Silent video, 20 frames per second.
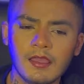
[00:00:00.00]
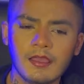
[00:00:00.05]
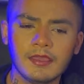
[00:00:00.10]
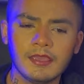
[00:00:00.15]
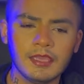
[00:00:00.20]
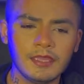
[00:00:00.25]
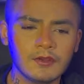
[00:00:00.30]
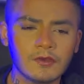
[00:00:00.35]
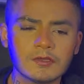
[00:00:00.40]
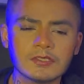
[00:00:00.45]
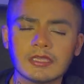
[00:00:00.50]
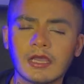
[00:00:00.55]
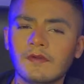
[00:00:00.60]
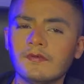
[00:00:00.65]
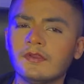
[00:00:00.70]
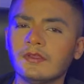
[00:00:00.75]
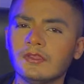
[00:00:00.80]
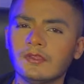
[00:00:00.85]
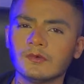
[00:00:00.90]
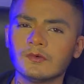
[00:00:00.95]
he knows how
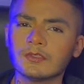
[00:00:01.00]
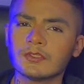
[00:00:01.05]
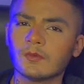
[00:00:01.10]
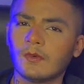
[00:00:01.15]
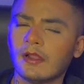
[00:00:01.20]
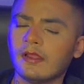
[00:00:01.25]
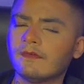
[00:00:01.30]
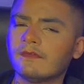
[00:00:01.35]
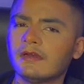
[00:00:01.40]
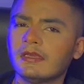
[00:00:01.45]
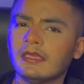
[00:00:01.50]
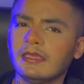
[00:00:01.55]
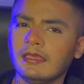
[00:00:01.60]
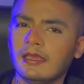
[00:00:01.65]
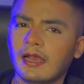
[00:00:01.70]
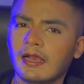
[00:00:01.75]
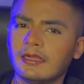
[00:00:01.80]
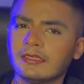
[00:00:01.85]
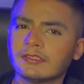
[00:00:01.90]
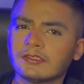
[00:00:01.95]
to use whatever he
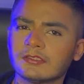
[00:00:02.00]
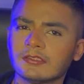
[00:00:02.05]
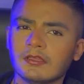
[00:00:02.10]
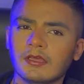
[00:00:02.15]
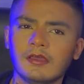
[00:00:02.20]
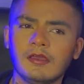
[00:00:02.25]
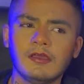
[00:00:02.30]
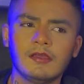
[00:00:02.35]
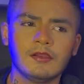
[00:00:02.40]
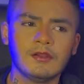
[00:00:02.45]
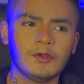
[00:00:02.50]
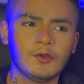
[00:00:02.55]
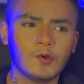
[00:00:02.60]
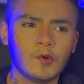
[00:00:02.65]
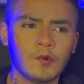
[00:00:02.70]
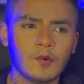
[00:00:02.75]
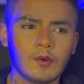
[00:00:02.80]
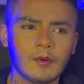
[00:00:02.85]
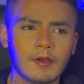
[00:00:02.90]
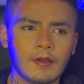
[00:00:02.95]
has
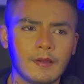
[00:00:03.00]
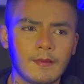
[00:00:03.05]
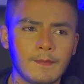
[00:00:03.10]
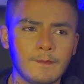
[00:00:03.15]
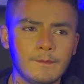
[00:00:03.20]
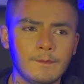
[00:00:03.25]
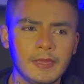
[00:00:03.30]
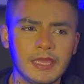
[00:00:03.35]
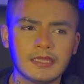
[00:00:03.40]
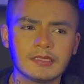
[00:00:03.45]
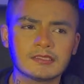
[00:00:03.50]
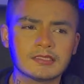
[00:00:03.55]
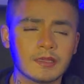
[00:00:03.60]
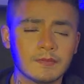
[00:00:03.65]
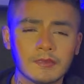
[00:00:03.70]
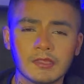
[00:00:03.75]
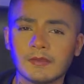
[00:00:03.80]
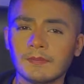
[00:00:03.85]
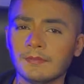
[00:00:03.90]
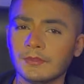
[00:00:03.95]
to make
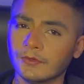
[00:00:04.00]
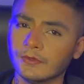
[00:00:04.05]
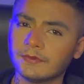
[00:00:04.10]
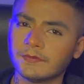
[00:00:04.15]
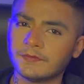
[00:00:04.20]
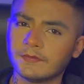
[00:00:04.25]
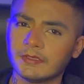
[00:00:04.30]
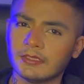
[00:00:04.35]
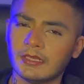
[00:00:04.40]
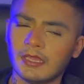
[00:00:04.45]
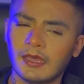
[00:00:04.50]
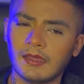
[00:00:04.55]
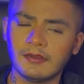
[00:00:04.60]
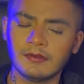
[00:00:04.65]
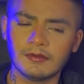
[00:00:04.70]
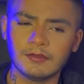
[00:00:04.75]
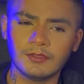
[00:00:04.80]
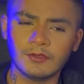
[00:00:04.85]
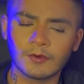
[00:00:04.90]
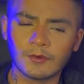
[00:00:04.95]
something beautiful,
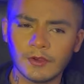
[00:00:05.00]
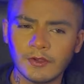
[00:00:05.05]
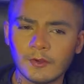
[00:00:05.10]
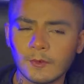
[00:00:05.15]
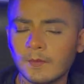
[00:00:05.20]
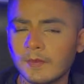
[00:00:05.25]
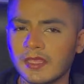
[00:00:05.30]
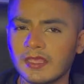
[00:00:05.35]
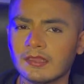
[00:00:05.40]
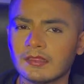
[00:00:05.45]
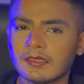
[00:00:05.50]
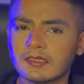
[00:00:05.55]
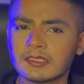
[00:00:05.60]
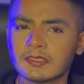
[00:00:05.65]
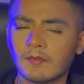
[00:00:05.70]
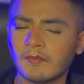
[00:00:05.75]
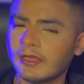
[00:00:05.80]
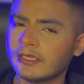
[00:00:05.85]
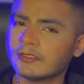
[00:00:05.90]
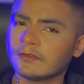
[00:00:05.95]
and you're going to be in this
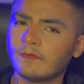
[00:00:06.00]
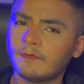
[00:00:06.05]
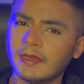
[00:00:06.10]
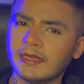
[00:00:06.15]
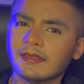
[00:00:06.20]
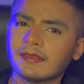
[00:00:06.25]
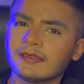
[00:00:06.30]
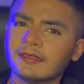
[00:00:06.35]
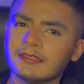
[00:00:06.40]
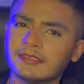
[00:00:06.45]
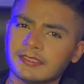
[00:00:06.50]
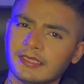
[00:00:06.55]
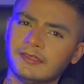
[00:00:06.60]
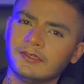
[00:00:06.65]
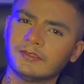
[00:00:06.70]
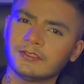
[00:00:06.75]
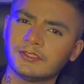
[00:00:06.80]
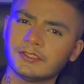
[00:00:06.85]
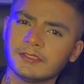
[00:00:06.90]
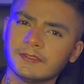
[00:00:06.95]
Page of Pentacles
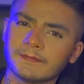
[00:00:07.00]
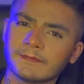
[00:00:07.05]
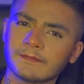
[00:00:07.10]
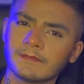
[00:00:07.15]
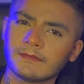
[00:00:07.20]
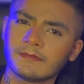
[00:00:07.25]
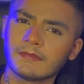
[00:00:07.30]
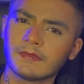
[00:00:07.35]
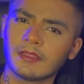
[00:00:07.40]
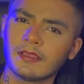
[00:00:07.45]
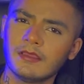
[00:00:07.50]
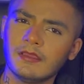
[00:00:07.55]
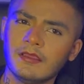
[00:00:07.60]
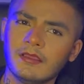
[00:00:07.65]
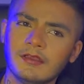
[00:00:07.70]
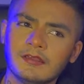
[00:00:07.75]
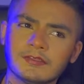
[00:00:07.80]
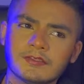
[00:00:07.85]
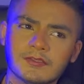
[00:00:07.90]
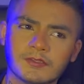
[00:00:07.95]
energy.
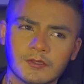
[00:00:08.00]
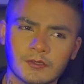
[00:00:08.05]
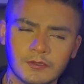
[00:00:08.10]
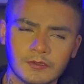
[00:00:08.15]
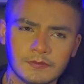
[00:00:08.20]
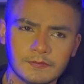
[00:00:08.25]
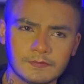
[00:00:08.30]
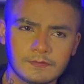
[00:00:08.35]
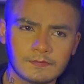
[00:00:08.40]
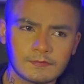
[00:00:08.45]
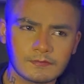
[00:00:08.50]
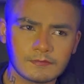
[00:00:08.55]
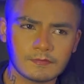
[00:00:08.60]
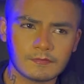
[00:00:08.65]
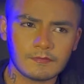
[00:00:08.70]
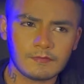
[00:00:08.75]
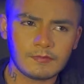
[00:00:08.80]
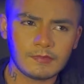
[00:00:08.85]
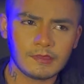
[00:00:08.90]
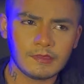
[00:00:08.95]
So
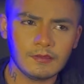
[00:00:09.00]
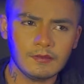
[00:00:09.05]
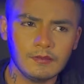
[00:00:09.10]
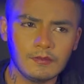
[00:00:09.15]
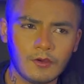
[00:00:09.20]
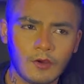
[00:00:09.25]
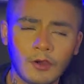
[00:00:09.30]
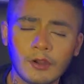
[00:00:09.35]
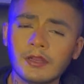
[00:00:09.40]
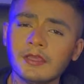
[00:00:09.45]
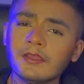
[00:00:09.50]
honor